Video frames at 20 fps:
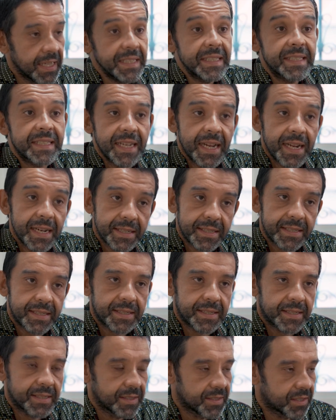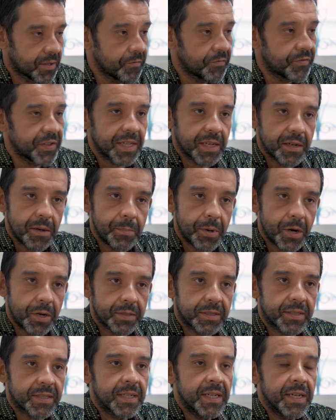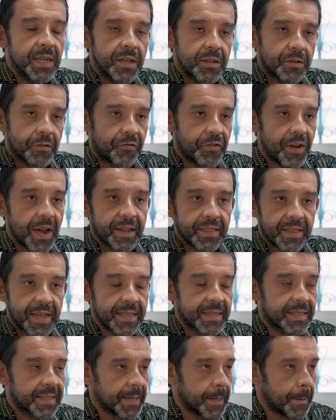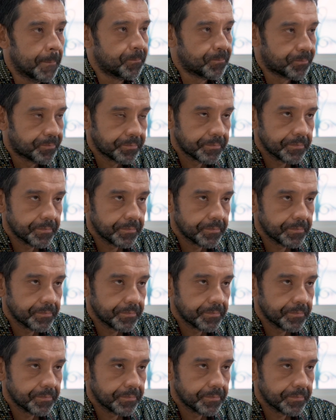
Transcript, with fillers: It tells something about the fact that um,